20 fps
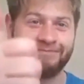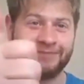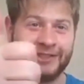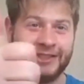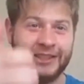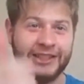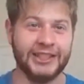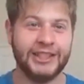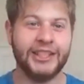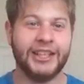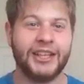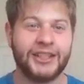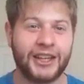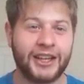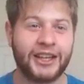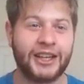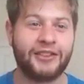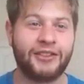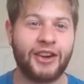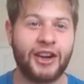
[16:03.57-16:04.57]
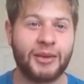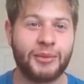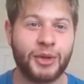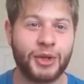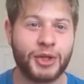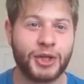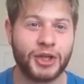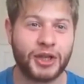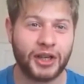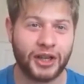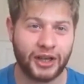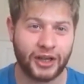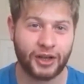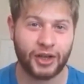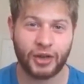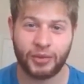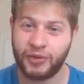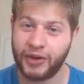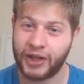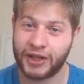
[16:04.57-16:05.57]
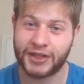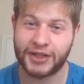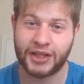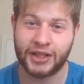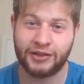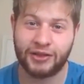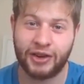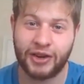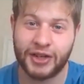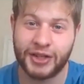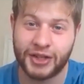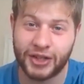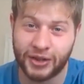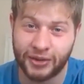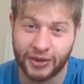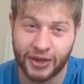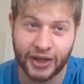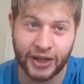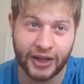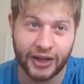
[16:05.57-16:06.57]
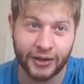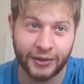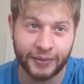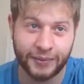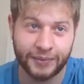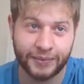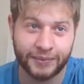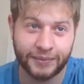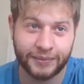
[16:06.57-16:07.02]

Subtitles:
thank you very much. Hopefully I'll see you very soon. Thank you.